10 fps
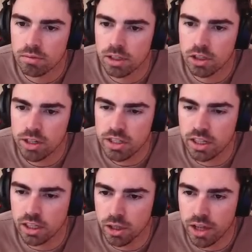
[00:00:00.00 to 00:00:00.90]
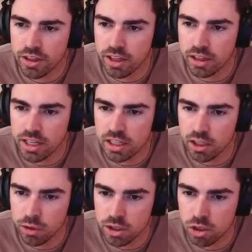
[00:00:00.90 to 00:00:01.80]
Interesting. I think these
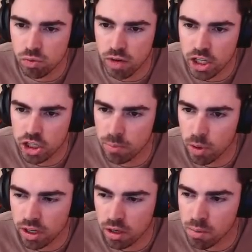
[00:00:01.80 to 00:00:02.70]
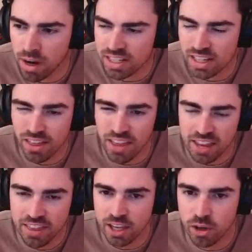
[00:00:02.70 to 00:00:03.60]
Lilias rush Demonic Embrace and
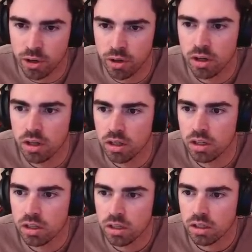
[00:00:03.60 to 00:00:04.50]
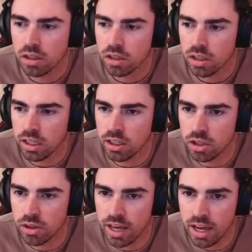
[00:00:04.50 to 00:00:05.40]
then they go into
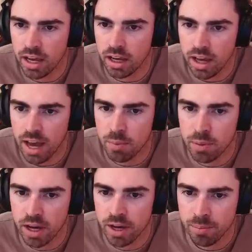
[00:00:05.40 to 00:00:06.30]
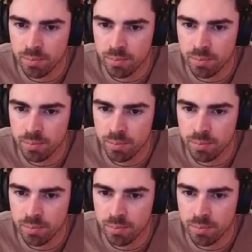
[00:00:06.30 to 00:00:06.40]
their AP item.